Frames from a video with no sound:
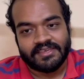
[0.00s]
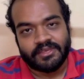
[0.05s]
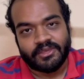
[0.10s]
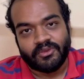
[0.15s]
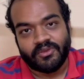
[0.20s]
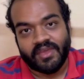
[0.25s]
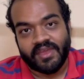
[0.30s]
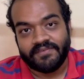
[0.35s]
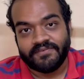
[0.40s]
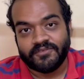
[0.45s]

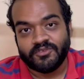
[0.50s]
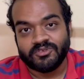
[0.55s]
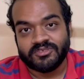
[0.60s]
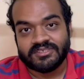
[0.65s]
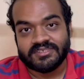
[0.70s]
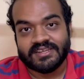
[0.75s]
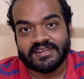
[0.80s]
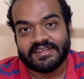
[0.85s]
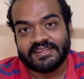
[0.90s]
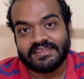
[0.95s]
You have to
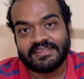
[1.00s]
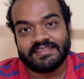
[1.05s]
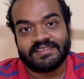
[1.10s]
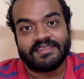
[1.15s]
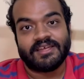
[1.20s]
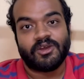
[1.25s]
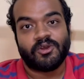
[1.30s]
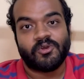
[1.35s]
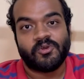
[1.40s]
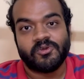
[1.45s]
study
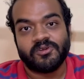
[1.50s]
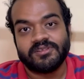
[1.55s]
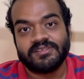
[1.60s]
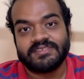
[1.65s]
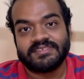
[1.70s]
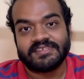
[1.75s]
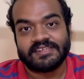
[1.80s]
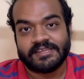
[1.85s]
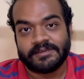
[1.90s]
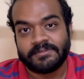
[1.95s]
the whole
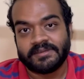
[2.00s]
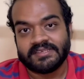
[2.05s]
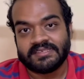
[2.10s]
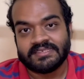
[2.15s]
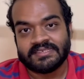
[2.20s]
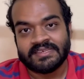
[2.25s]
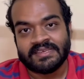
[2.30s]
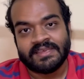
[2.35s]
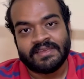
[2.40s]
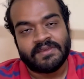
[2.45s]

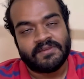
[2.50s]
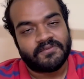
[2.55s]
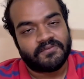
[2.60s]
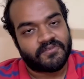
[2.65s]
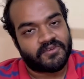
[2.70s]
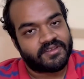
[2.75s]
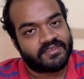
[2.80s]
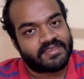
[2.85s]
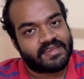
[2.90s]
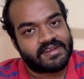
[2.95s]
syllabus.
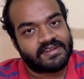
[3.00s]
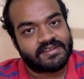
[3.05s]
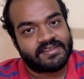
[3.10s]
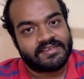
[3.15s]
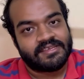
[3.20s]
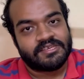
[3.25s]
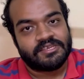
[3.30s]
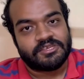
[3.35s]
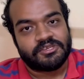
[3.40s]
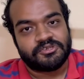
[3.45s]
For that,
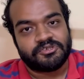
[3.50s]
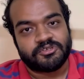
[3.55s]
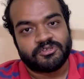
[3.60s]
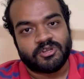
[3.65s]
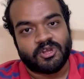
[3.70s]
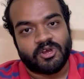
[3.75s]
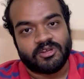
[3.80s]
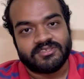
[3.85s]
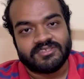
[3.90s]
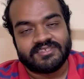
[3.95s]
you
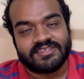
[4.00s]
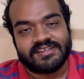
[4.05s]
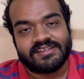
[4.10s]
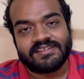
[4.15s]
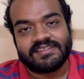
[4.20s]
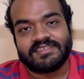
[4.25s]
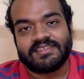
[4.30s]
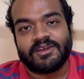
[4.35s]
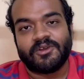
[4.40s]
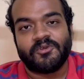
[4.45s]
should
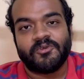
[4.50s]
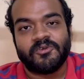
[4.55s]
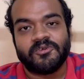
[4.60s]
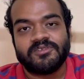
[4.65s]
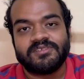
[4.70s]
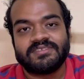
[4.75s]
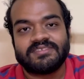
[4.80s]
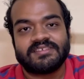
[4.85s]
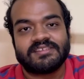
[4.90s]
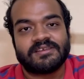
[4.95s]
consult the
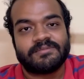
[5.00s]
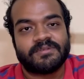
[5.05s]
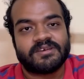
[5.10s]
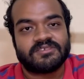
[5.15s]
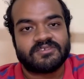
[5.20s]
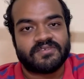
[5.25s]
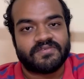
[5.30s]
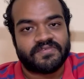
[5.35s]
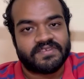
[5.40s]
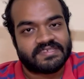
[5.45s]
whole
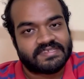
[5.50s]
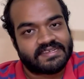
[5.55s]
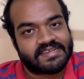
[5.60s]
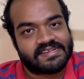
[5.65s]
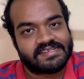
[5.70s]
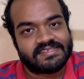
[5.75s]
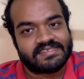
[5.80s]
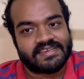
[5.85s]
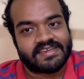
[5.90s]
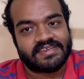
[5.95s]
syllabus of
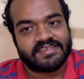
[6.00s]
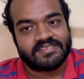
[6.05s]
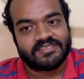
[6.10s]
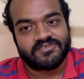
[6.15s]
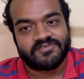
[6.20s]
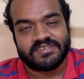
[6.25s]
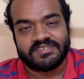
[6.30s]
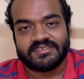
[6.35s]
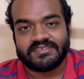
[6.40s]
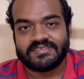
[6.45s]
physical
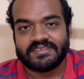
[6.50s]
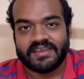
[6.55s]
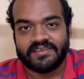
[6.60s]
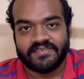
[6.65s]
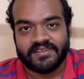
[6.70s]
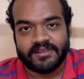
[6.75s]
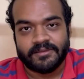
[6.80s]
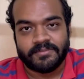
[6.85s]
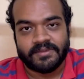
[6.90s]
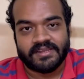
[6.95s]
science, which is
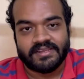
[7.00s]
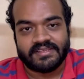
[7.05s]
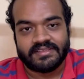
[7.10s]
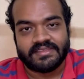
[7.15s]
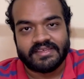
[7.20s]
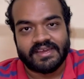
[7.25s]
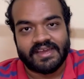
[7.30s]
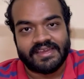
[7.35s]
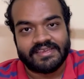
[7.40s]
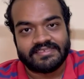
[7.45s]
available in
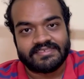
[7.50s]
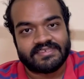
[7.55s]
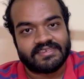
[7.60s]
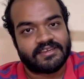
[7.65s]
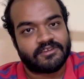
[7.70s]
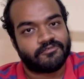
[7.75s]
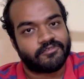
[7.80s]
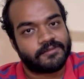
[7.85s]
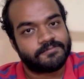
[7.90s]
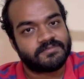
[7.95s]
the
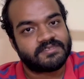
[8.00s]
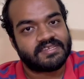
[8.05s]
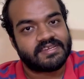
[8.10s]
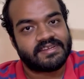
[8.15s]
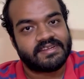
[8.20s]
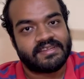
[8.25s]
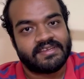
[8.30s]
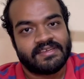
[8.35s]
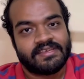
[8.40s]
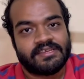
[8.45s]
ICAR
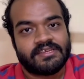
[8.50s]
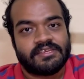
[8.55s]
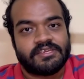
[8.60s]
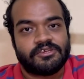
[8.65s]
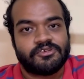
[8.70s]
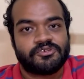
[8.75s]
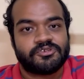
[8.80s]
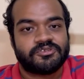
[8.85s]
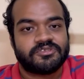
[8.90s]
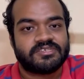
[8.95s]
website.
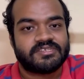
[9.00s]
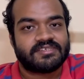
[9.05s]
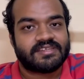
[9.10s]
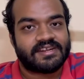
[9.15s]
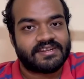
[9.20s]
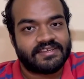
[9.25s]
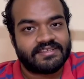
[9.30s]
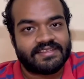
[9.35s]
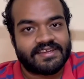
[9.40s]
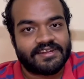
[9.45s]
You should
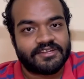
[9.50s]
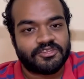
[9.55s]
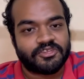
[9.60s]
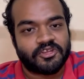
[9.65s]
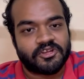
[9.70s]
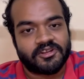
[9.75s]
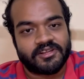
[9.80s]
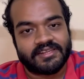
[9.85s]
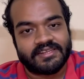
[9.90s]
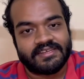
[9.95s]
study that
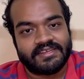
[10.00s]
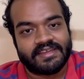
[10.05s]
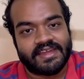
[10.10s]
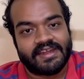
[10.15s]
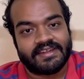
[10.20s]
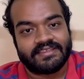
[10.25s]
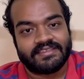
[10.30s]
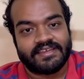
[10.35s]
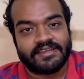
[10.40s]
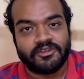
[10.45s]
thoroughly,
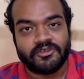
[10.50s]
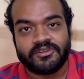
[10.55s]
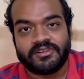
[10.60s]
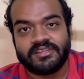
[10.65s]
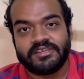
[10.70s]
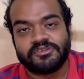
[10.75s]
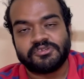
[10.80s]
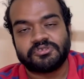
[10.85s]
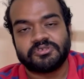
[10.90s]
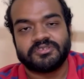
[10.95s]
and then
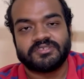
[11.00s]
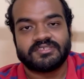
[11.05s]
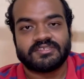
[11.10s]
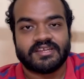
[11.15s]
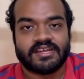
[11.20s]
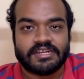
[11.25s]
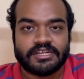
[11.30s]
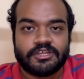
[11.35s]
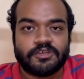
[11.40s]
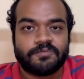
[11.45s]
only you should
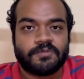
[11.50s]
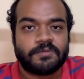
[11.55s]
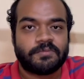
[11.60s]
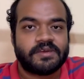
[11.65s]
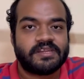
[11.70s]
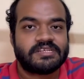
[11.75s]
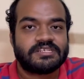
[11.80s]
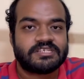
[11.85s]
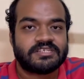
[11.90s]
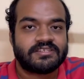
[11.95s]
start your
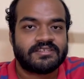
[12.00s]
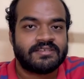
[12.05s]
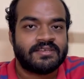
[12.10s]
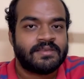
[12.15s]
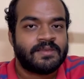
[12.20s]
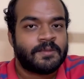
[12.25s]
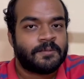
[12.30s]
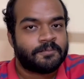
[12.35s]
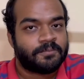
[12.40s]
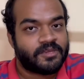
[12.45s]
preparation,
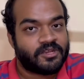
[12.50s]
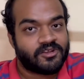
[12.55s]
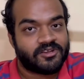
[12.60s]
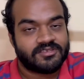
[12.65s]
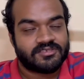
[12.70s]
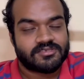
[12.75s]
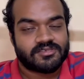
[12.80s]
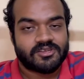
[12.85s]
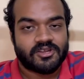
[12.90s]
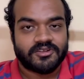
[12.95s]

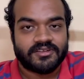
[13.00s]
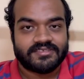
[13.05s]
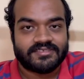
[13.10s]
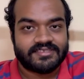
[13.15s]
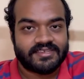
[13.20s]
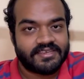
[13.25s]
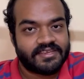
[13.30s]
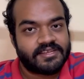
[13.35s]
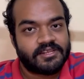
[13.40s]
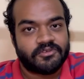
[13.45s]
because not a
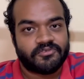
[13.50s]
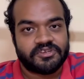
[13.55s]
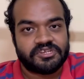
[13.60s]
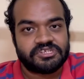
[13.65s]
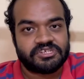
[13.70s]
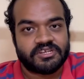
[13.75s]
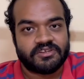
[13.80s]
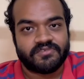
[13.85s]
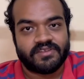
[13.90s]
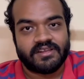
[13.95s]
single
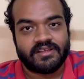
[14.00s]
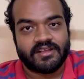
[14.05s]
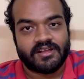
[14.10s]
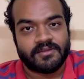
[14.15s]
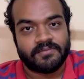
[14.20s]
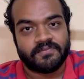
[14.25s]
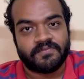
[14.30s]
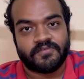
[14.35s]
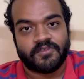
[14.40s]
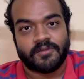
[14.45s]
question will
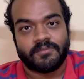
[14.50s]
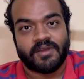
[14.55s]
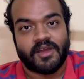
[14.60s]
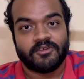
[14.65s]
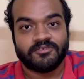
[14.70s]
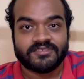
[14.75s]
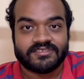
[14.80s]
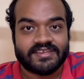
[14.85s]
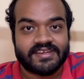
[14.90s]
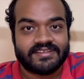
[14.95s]
come from
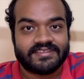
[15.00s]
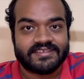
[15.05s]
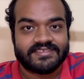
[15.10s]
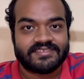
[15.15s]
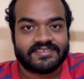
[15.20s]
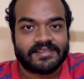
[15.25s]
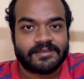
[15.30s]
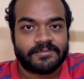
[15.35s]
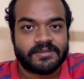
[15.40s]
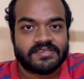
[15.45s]
outside the
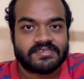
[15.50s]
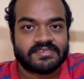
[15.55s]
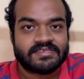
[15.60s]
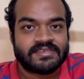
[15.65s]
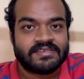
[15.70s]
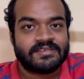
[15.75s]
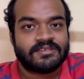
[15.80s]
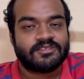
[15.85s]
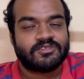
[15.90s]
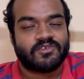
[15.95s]
syllabus.
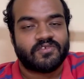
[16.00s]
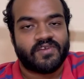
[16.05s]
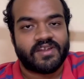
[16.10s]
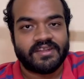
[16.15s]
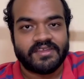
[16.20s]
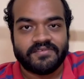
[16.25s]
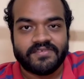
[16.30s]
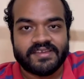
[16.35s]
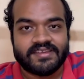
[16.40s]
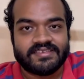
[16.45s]

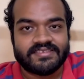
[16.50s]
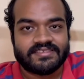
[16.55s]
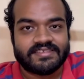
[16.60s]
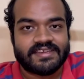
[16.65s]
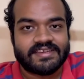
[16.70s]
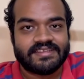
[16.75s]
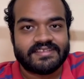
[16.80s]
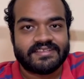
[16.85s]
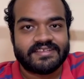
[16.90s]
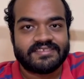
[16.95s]
Whatever is
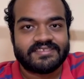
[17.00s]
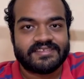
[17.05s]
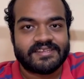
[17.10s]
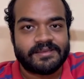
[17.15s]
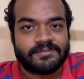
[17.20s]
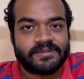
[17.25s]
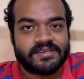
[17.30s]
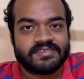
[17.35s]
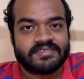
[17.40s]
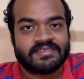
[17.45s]
there in the
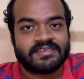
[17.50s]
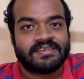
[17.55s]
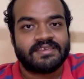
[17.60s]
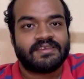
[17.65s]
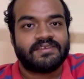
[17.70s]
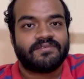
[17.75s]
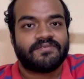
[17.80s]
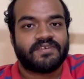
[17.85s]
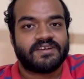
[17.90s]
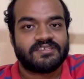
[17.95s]
syllabus,
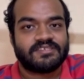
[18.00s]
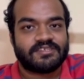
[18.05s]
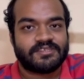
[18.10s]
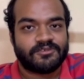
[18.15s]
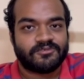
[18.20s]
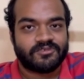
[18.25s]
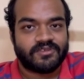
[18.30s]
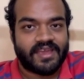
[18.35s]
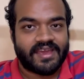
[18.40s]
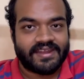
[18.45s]
first
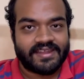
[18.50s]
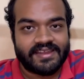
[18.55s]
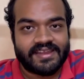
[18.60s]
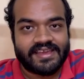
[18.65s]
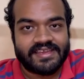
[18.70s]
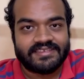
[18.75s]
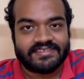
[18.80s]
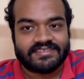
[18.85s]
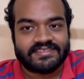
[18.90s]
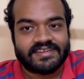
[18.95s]
you
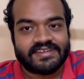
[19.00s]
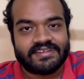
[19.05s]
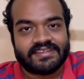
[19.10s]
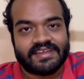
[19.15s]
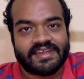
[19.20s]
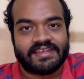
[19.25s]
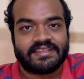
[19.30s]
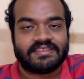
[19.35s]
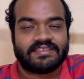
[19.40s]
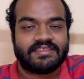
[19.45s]
analyze that
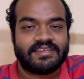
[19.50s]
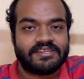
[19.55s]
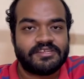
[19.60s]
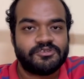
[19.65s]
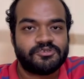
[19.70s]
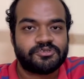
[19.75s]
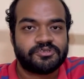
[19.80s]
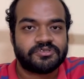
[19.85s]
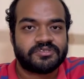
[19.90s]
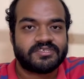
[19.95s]
and then
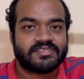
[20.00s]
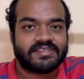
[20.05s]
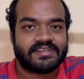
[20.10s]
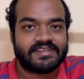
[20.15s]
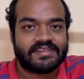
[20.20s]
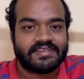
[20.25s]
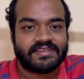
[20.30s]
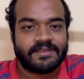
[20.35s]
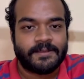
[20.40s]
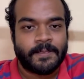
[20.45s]
you should
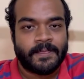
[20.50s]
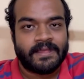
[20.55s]
study.